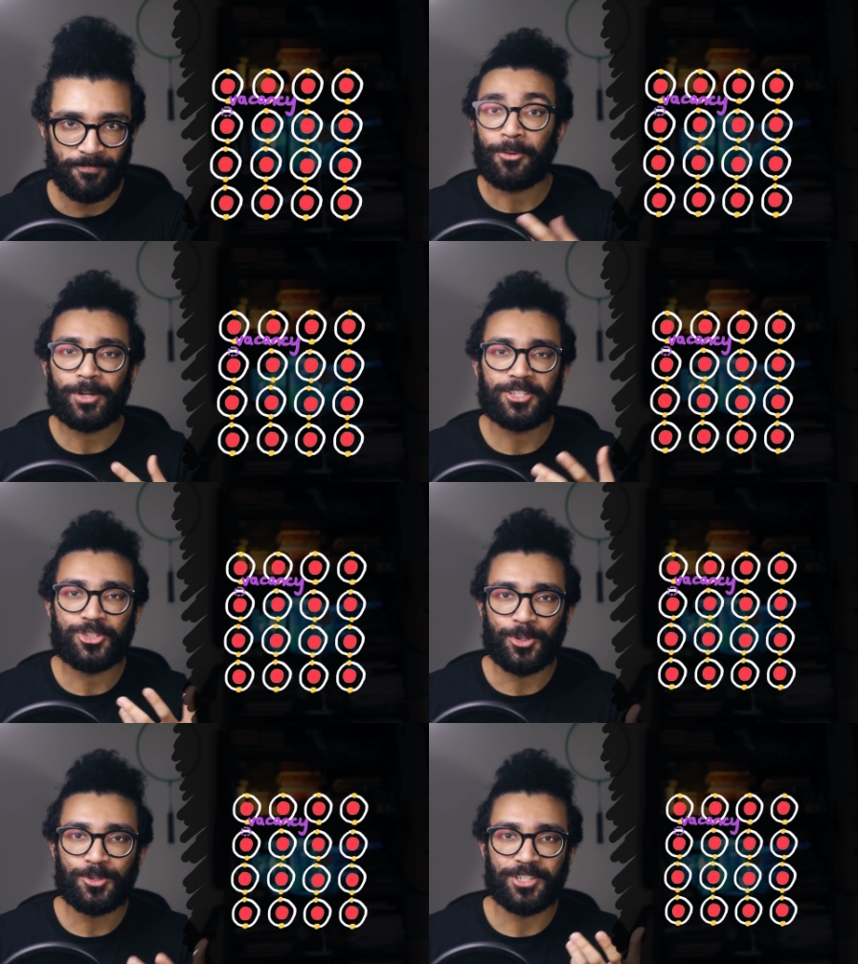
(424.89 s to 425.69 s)
Now, we
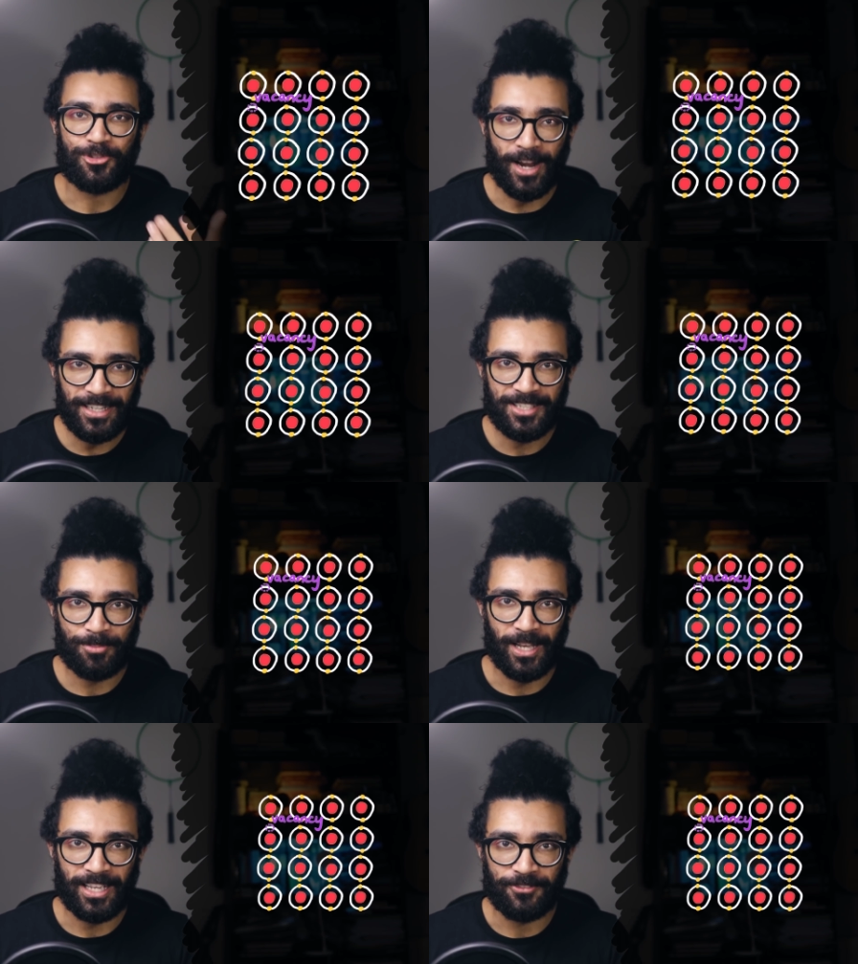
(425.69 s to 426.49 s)
could choose to track
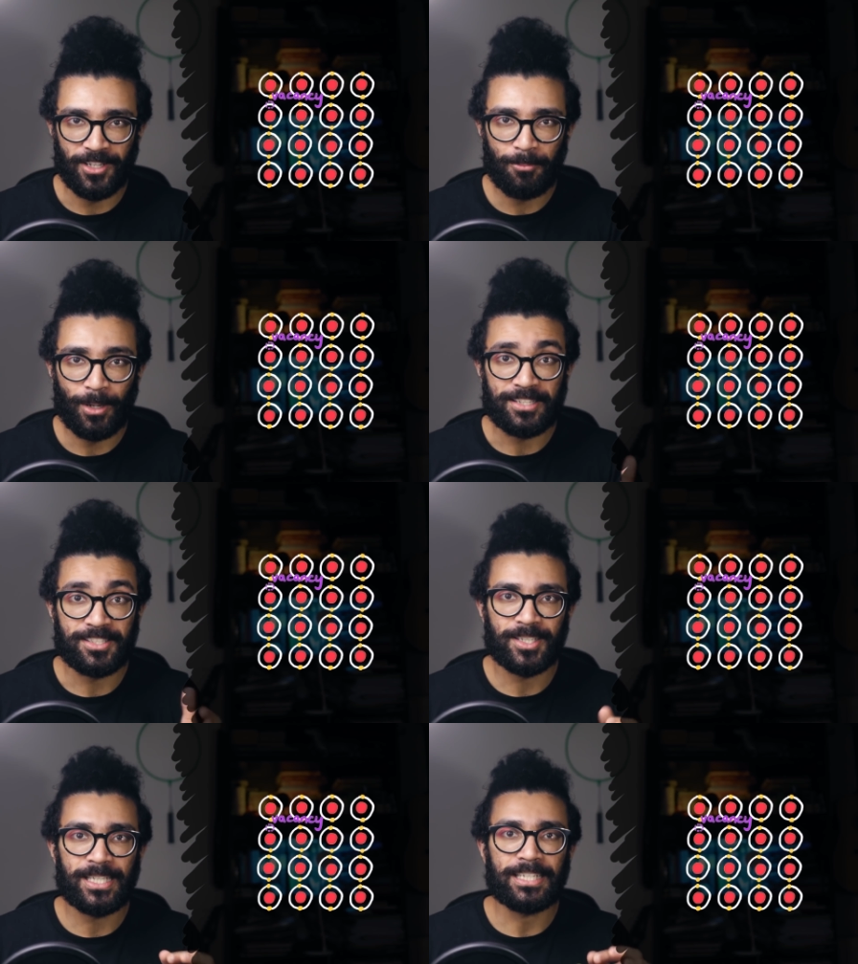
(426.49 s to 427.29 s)
this behavior by
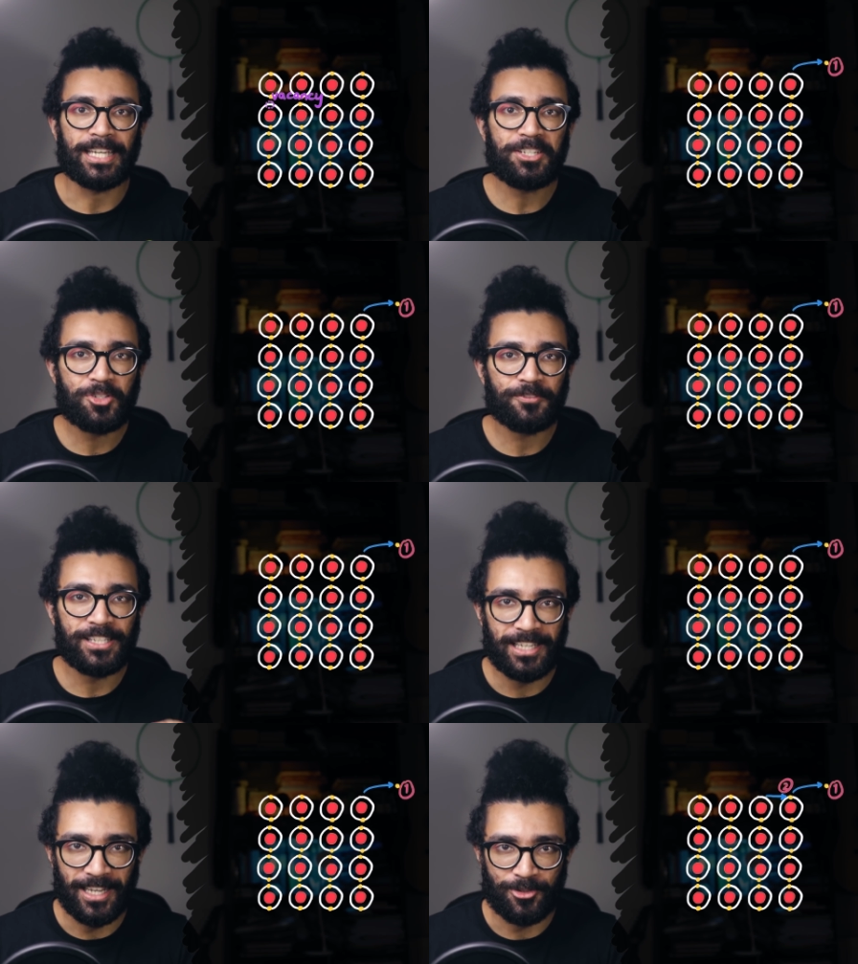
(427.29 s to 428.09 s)
studying each of
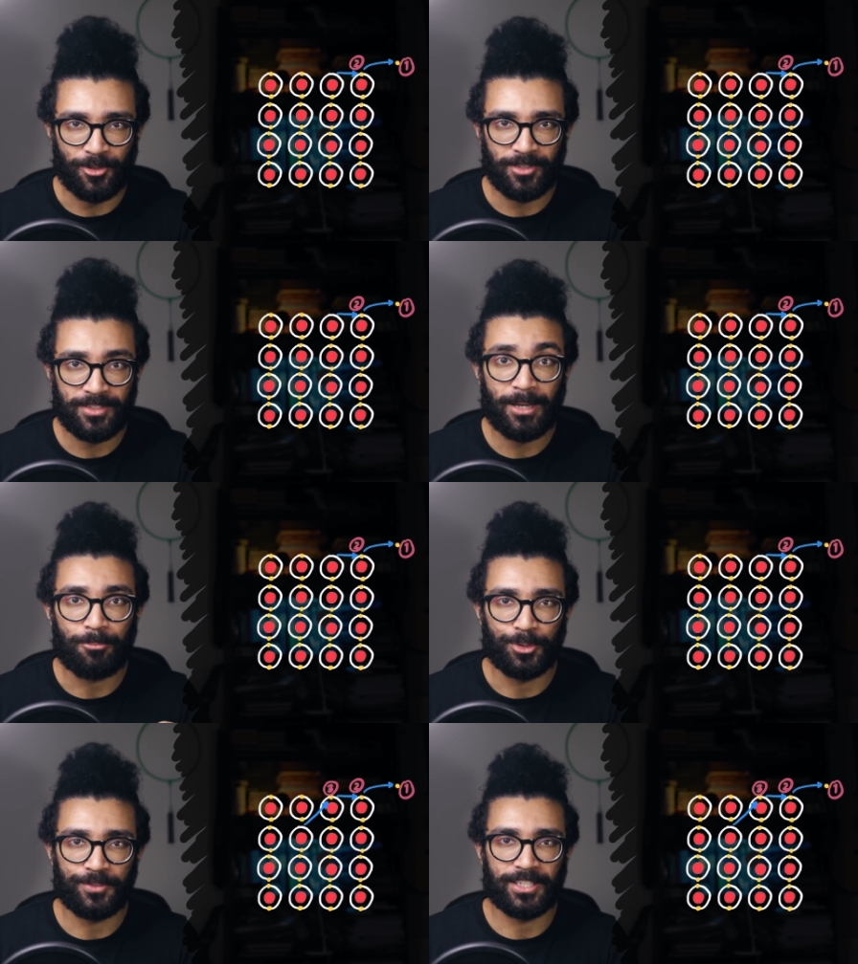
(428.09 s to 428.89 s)
the electrons
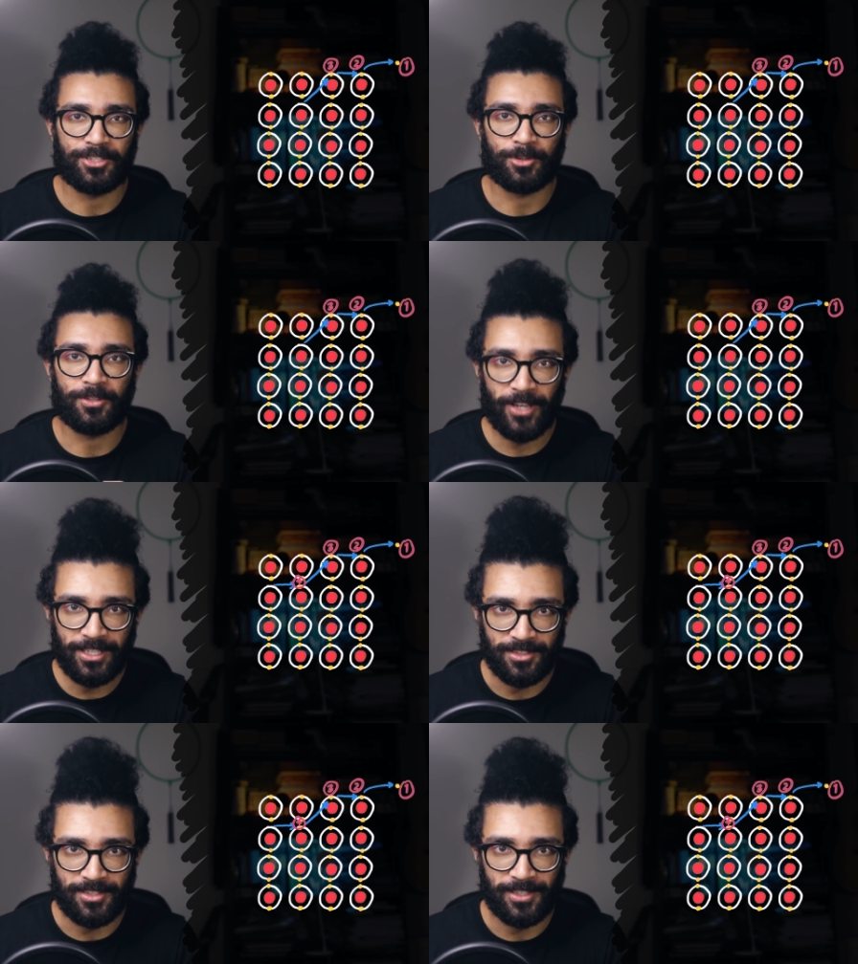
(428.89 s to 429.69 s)
that moves into the
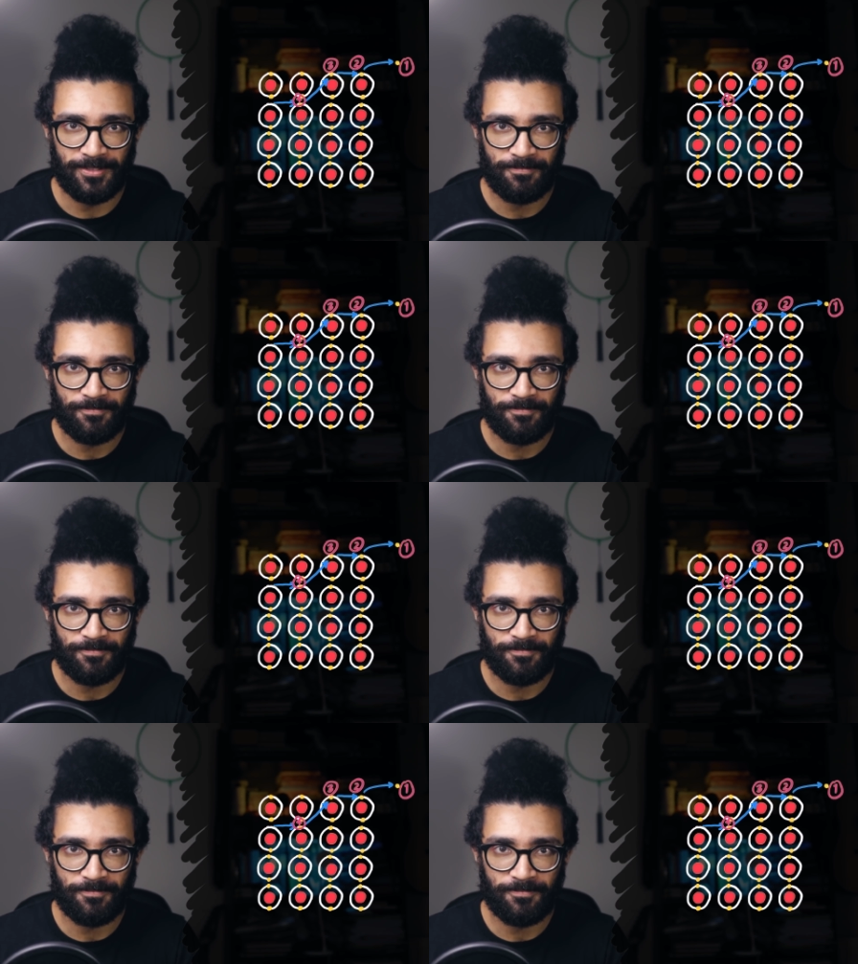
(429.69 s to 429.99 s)
vacancy.